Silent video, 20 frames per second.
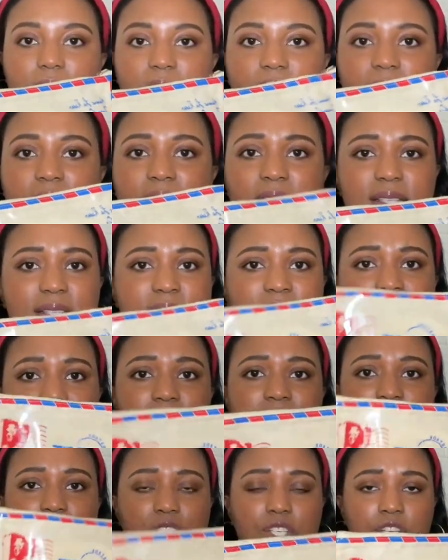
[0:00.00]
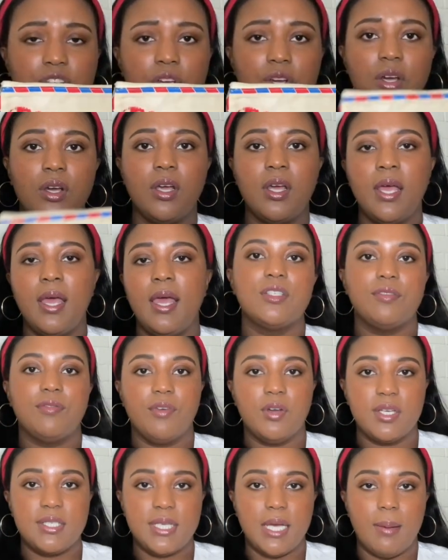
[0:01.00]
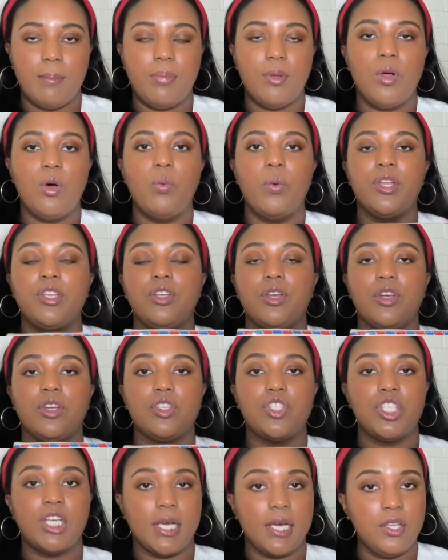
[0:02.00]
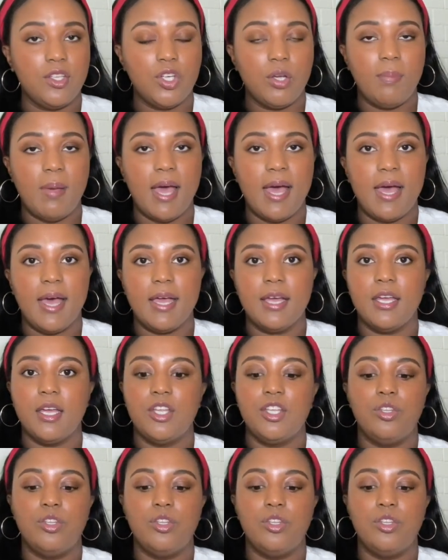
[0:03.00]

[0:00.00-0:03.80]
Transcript: and it's safe and secure. So for example, when you're checking your bag,